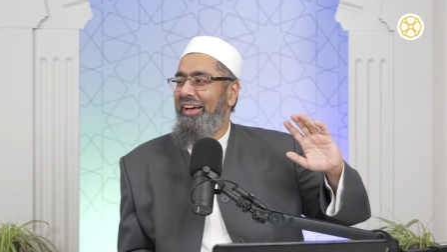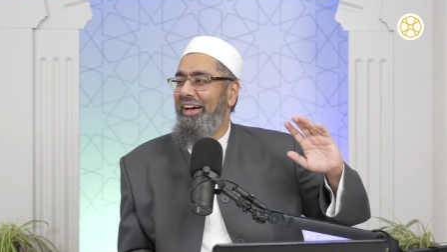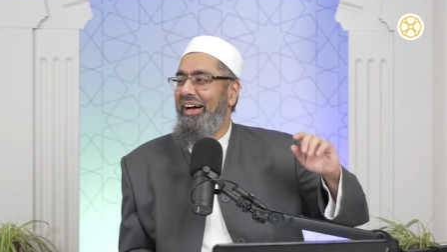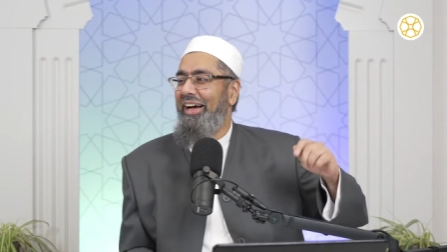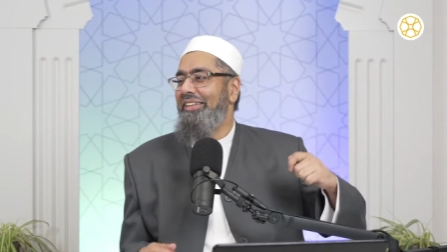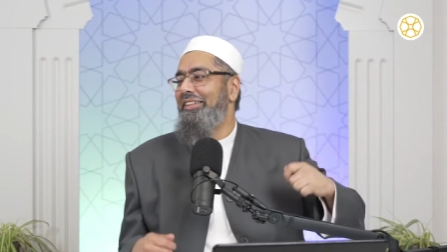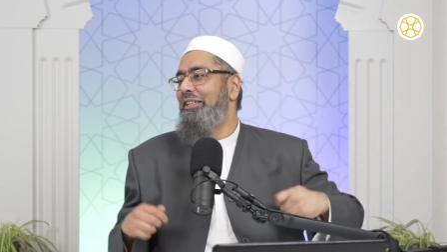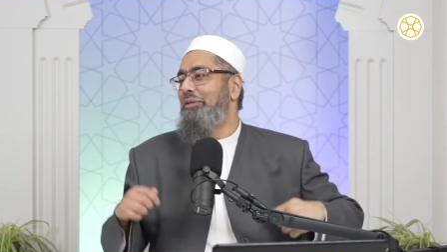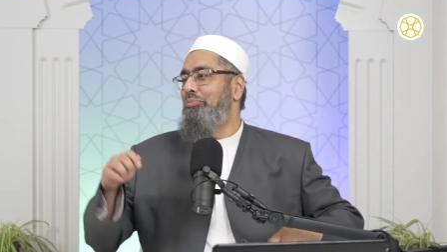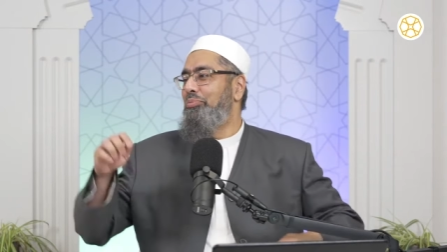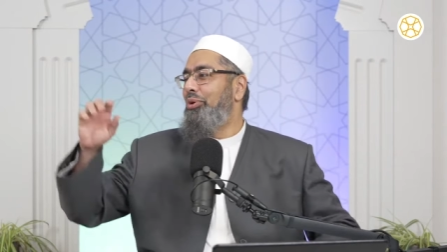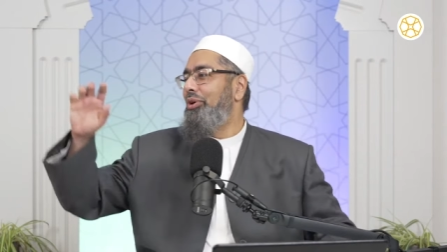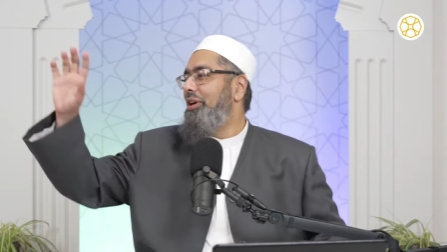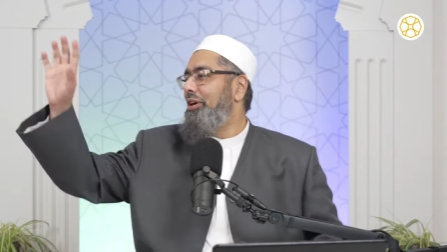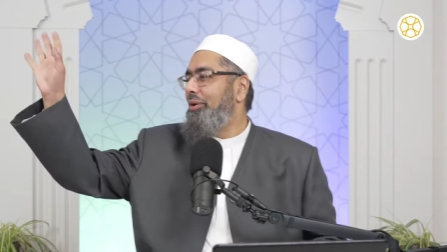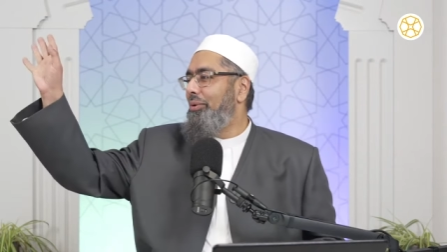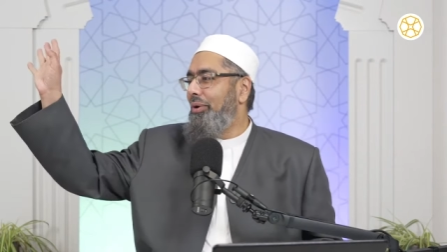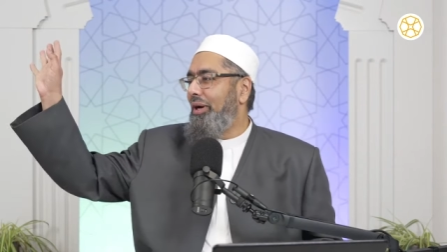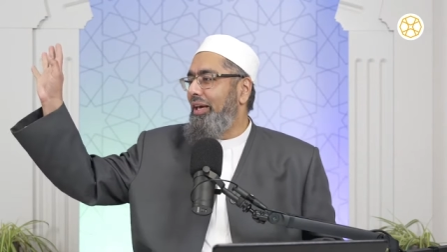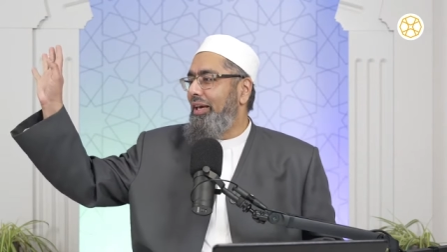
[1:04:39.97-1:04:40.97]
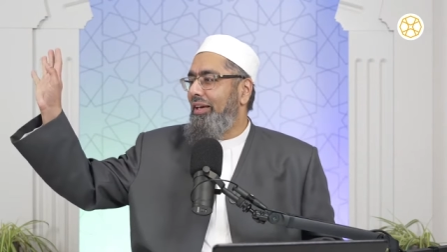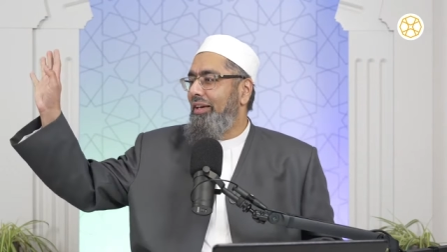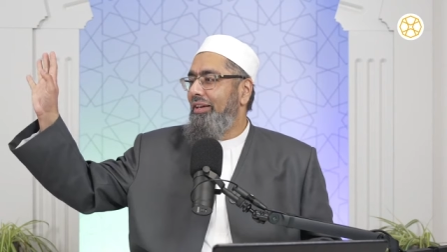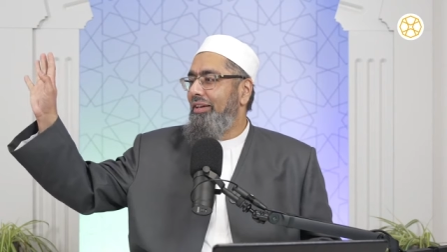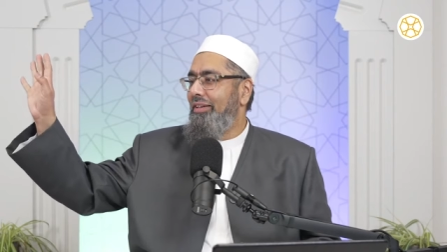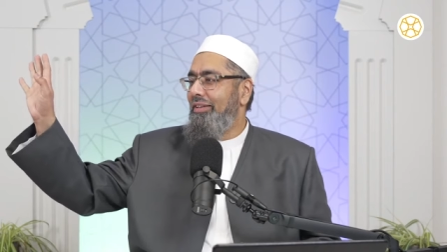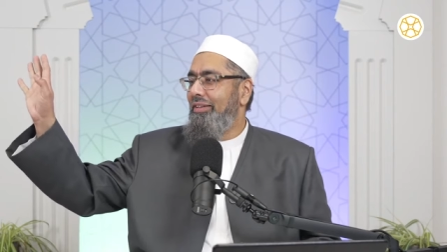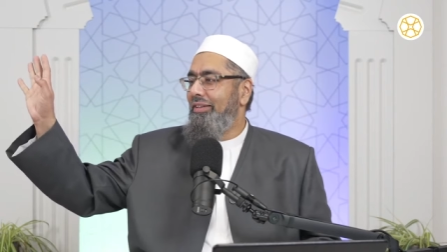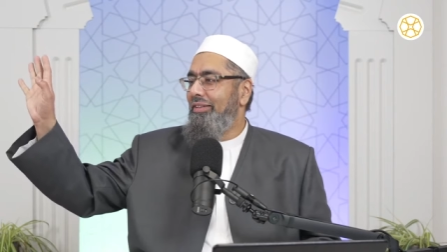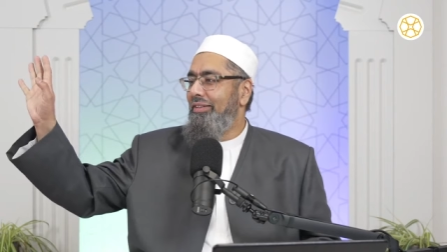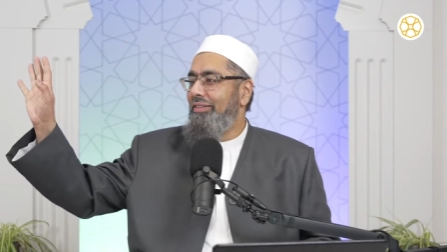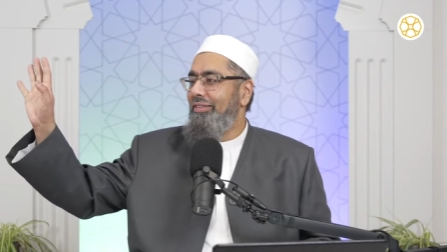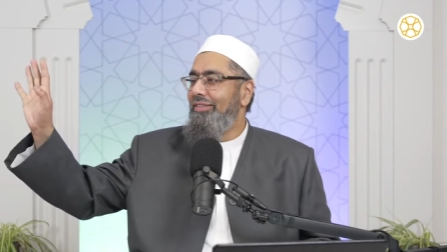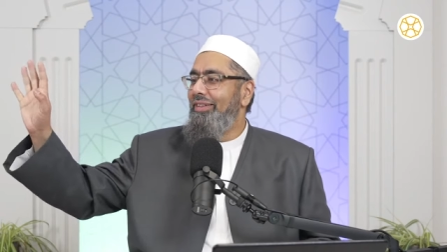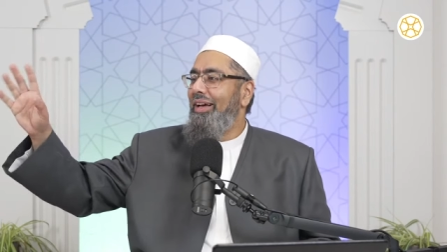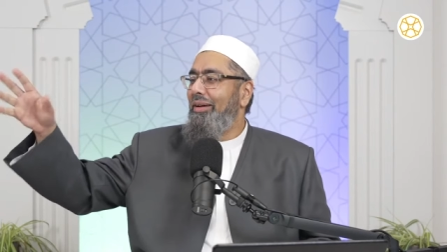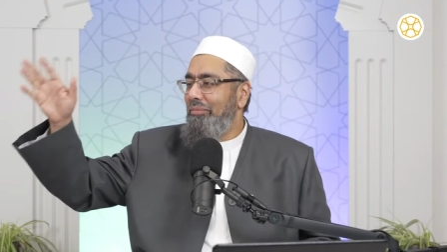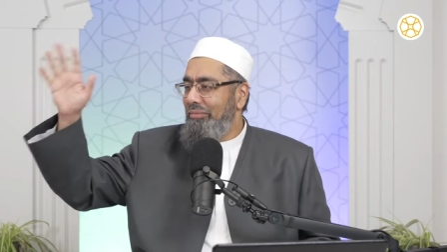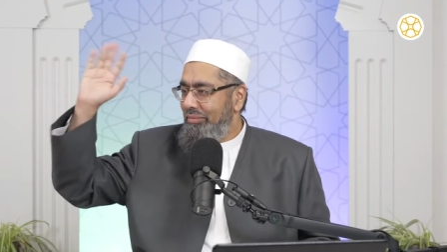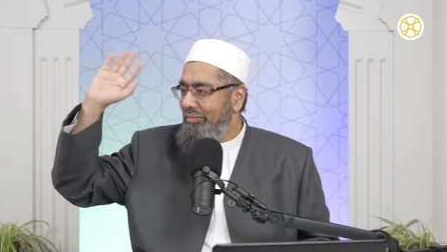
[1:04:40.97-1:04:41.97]
I just put it away.
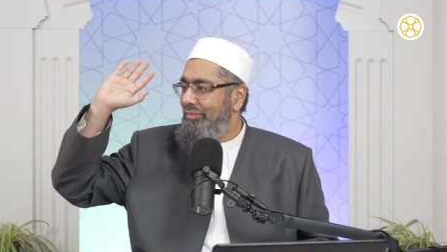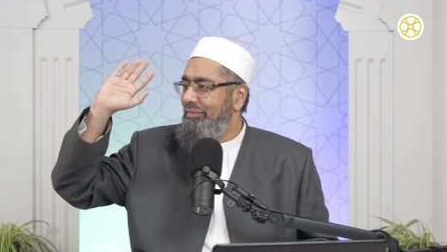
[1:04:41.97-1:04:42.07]
I'm, um,